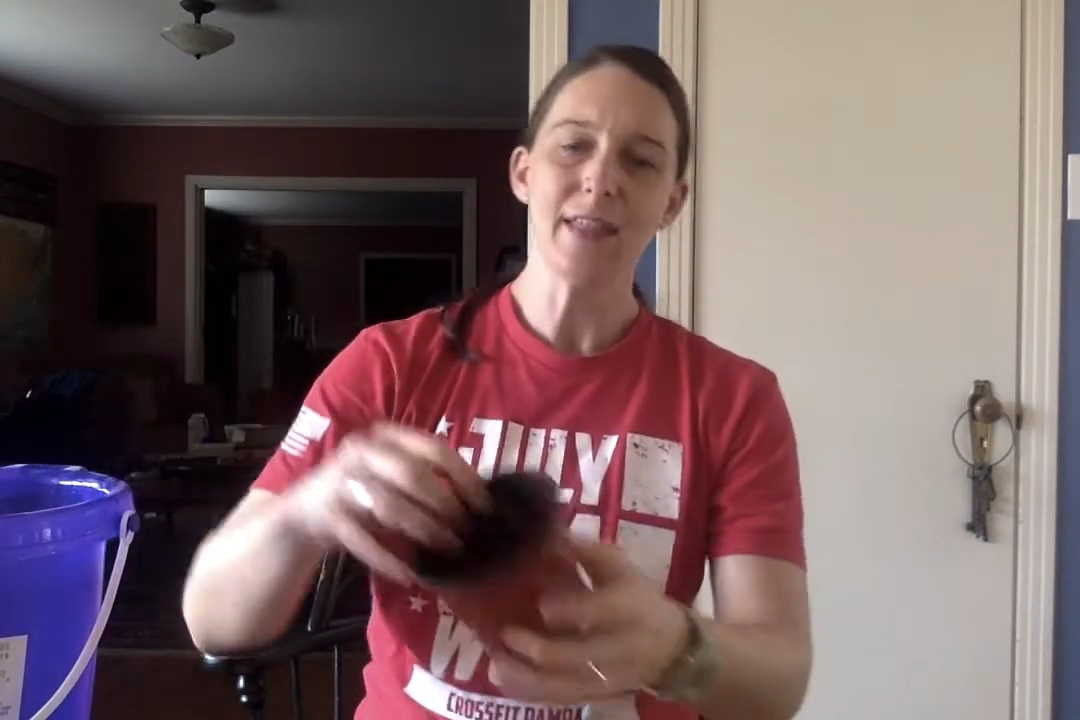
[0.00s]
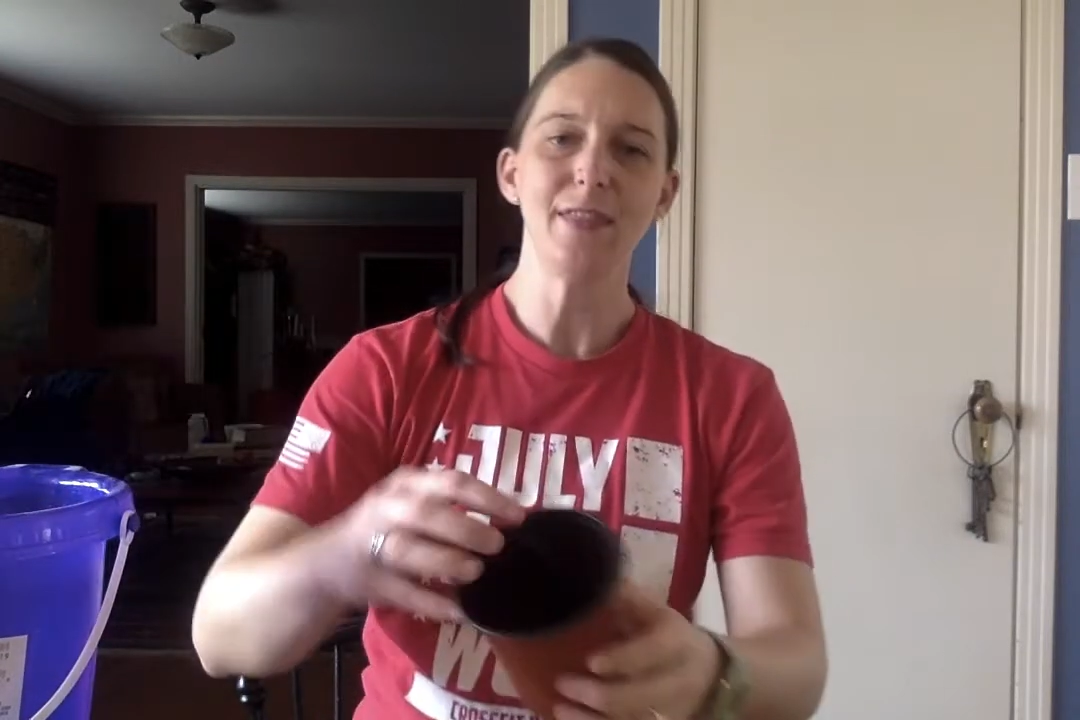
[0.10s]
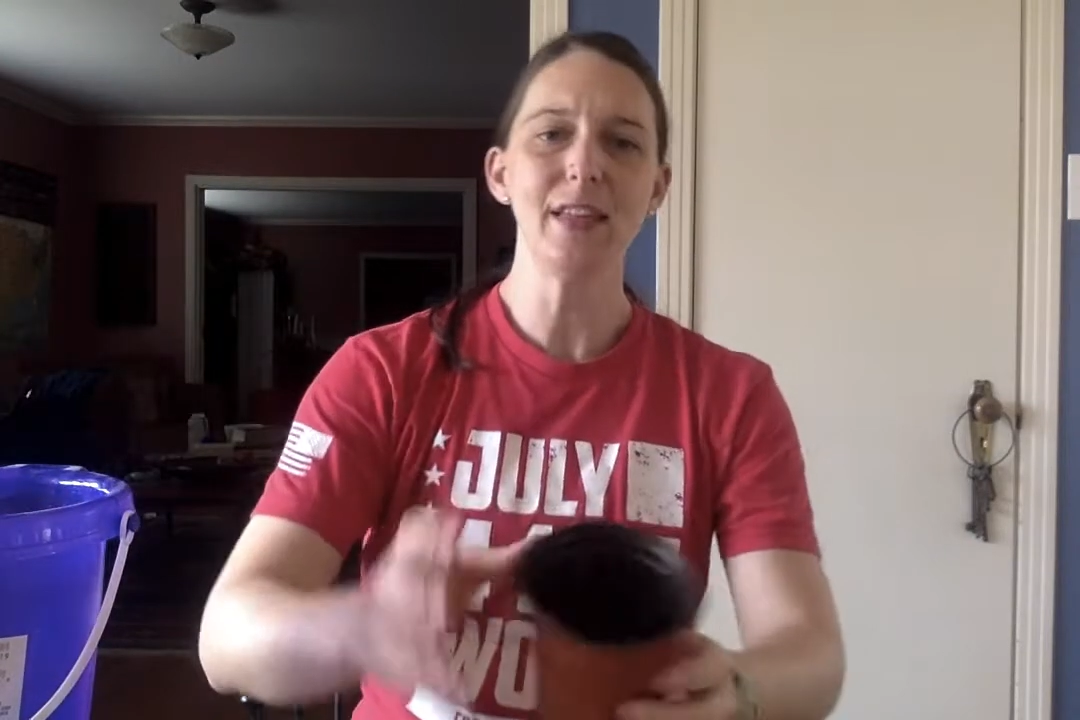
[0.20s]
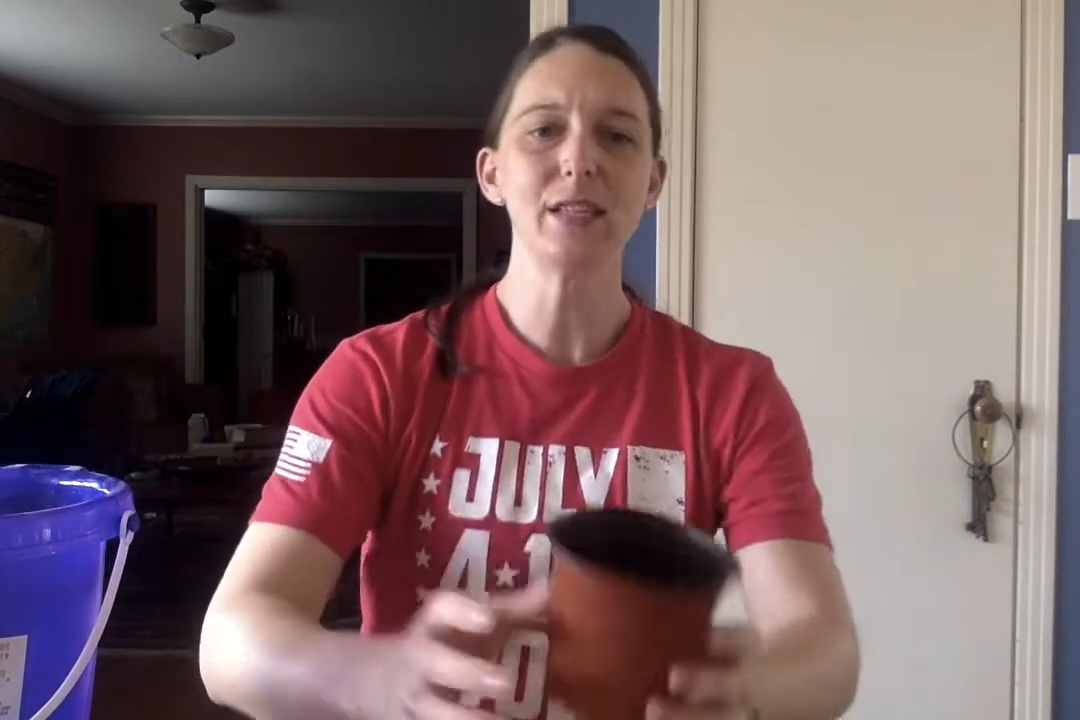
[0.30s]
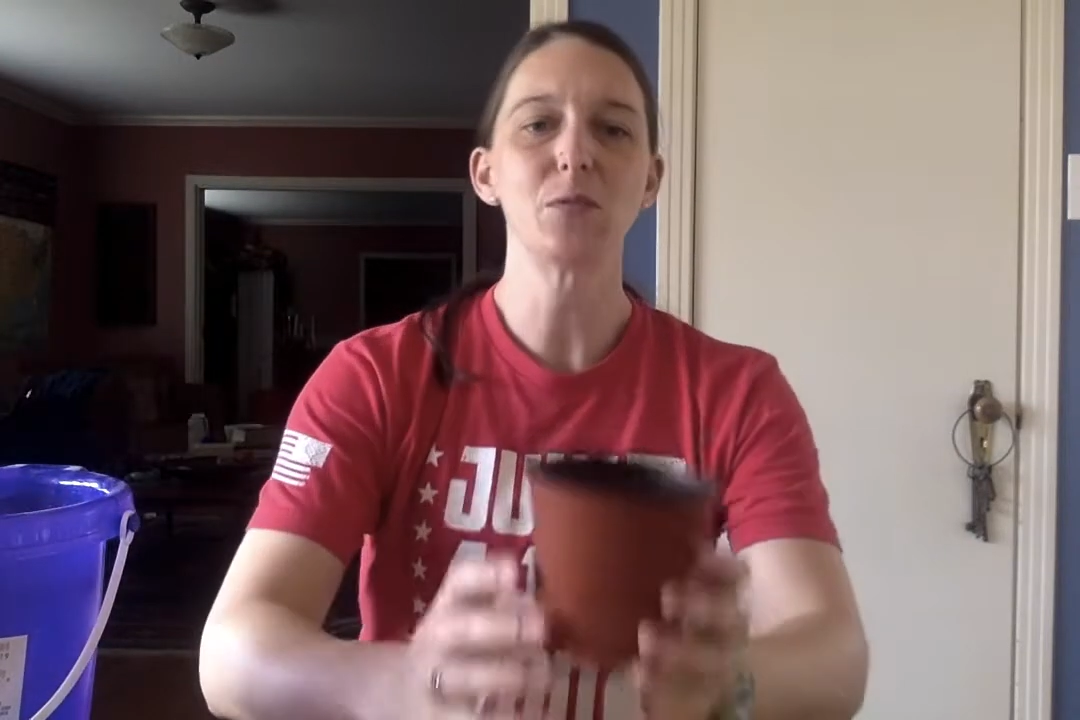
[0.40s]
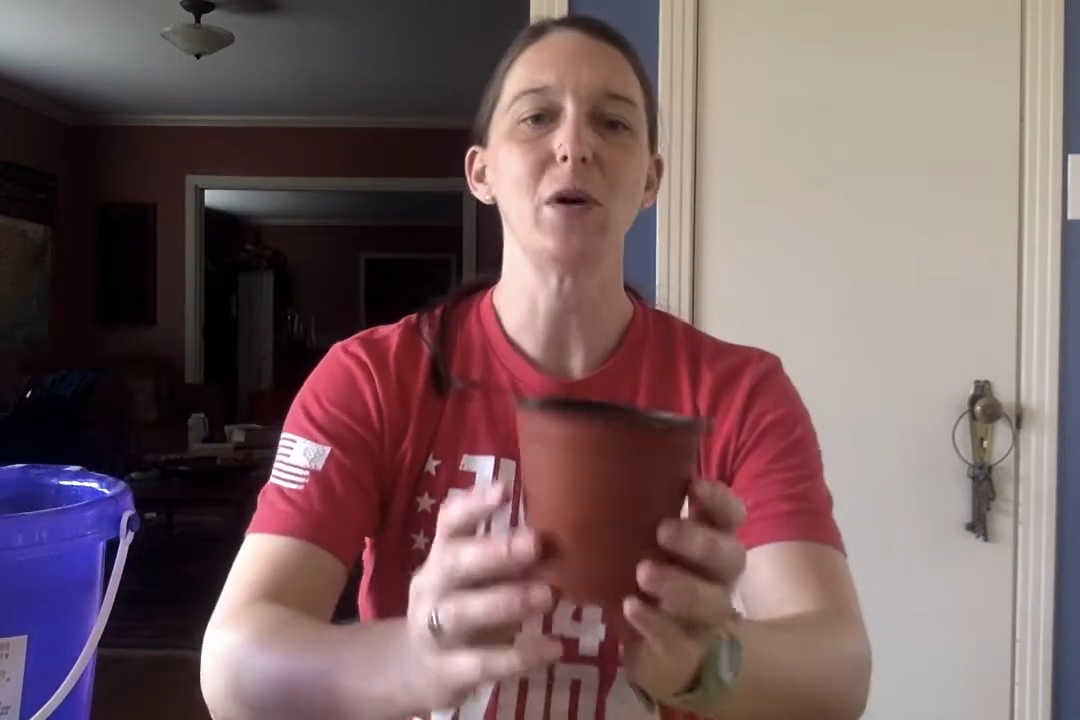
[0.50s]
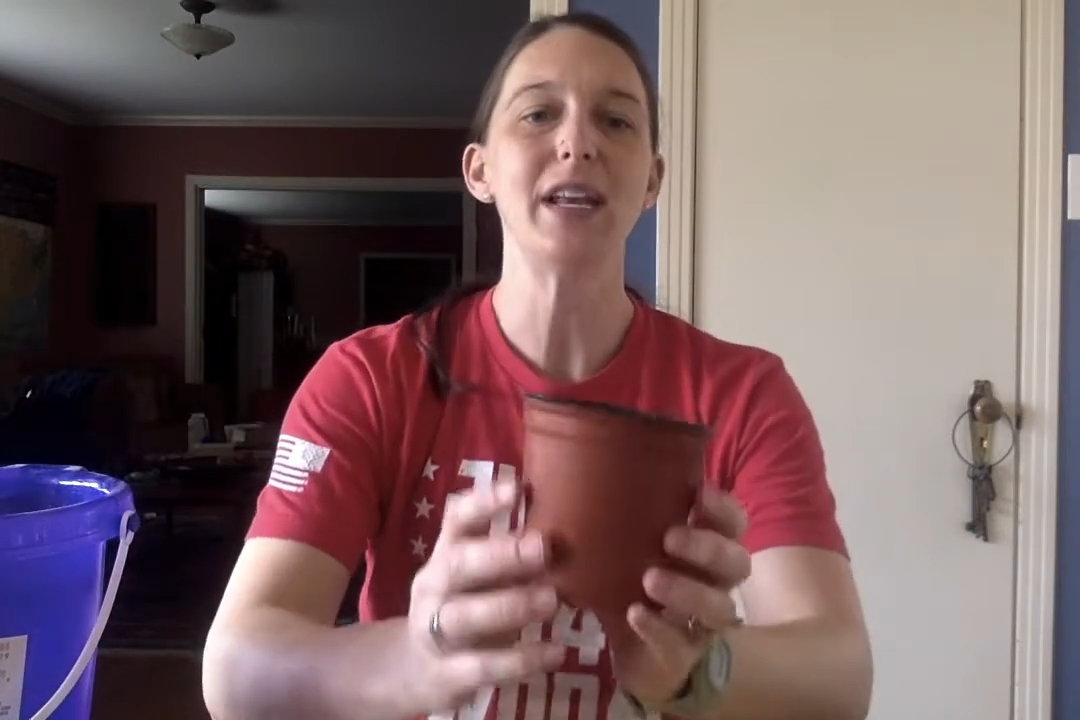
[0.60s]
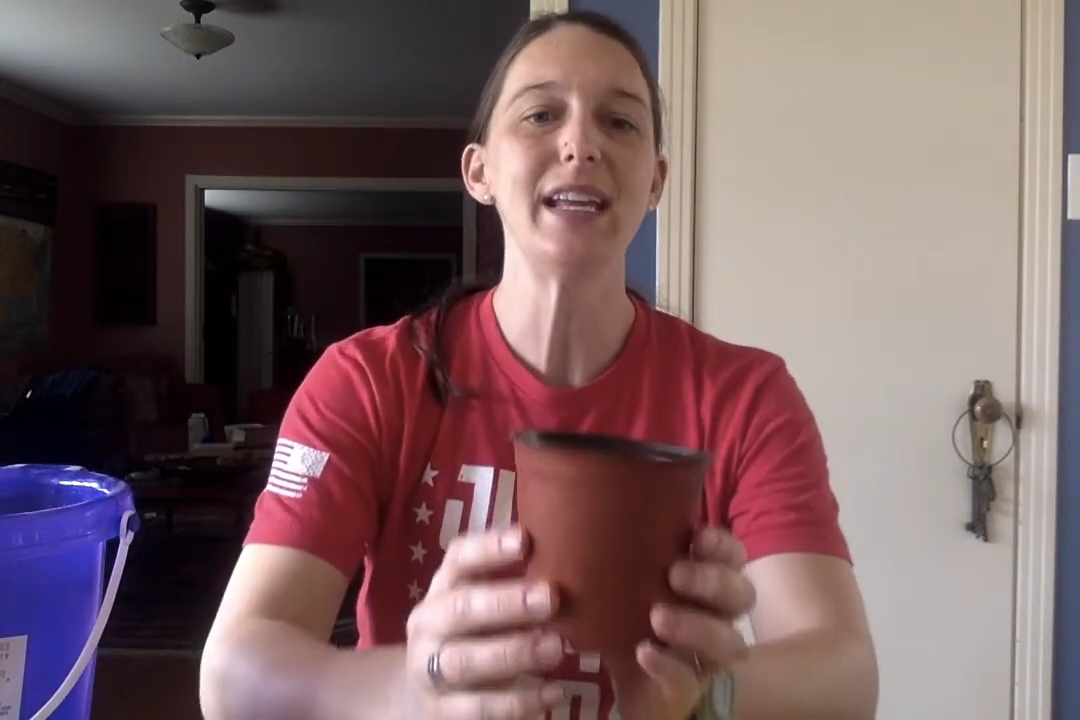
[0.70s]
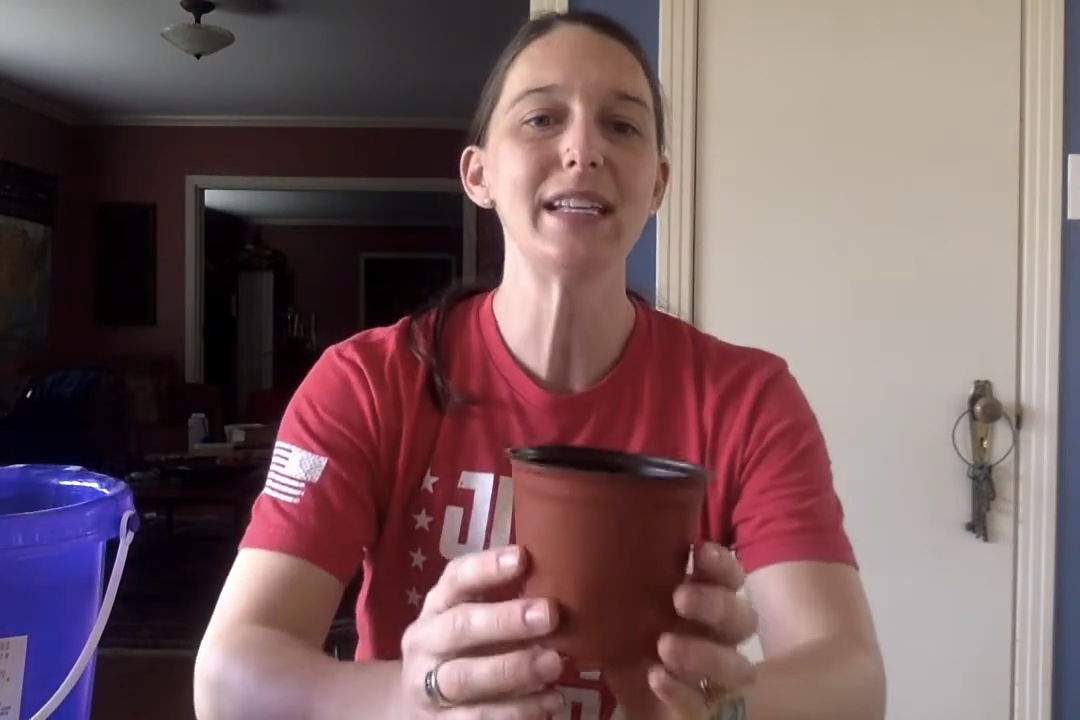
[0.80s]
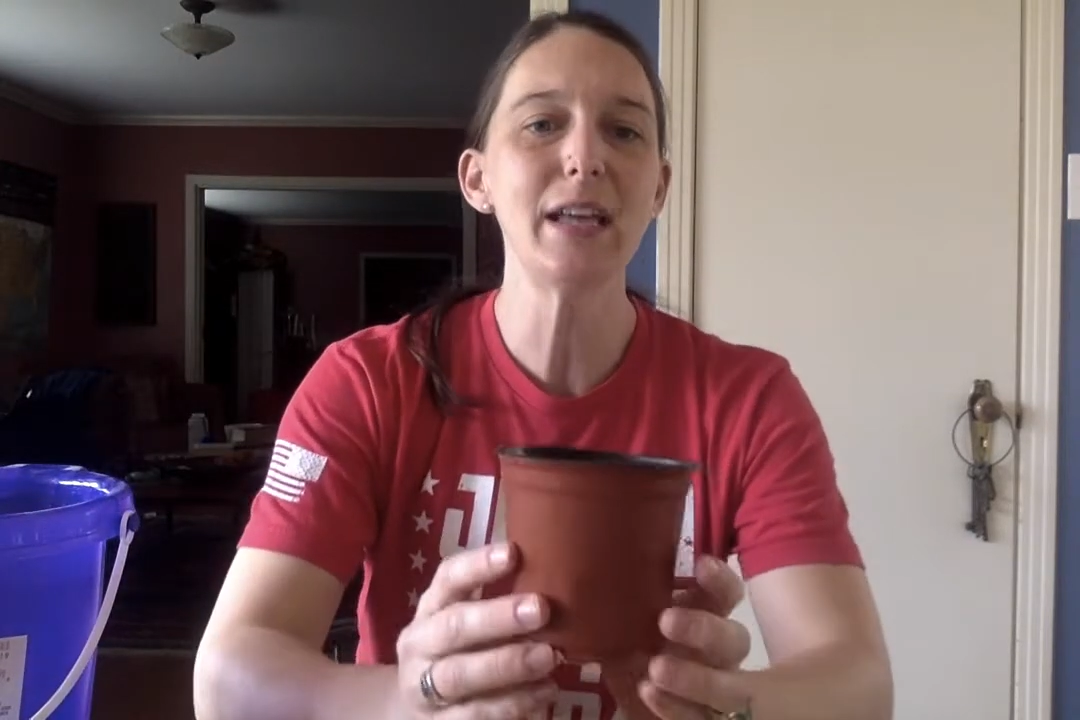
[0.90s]
This one
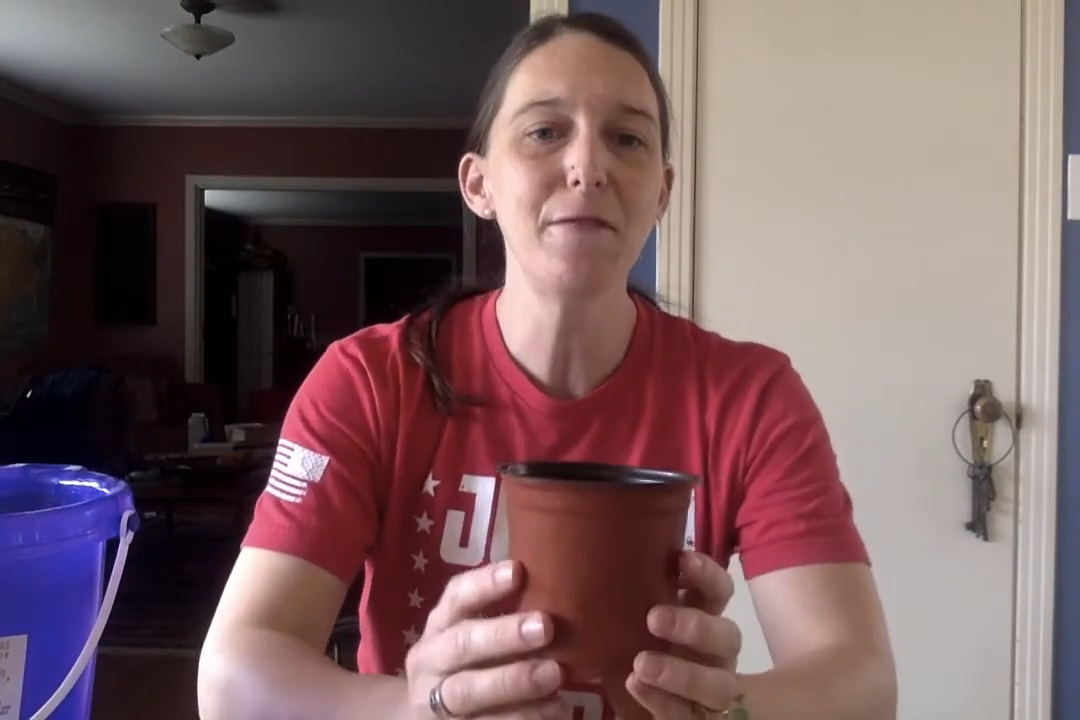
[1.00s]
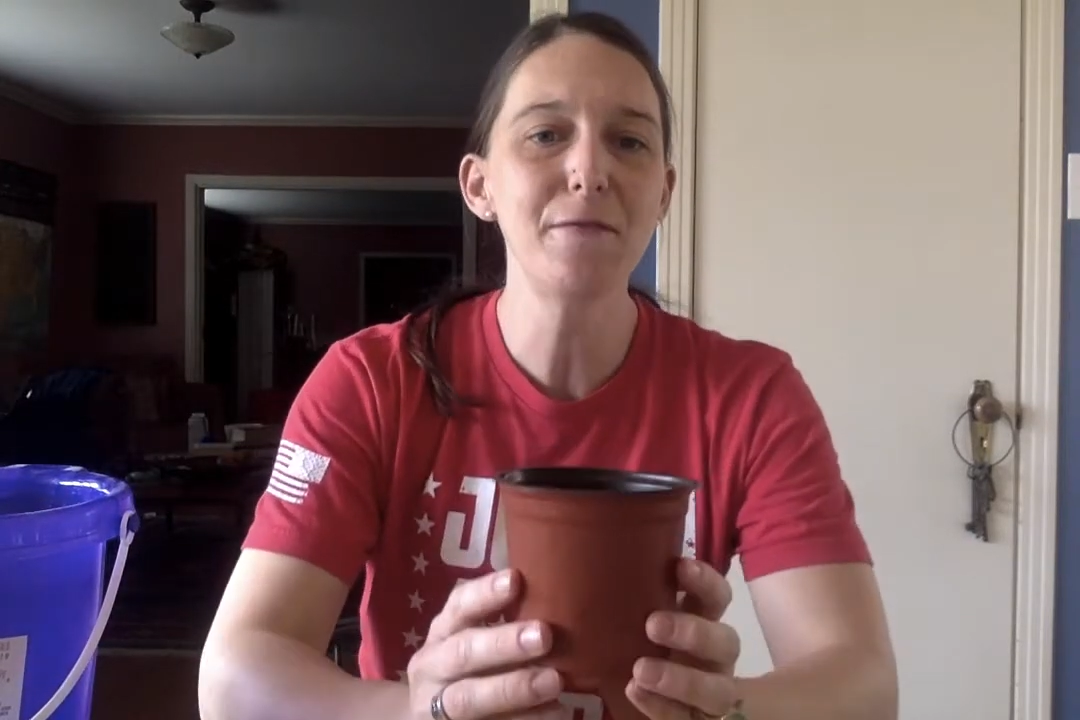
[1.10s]
is a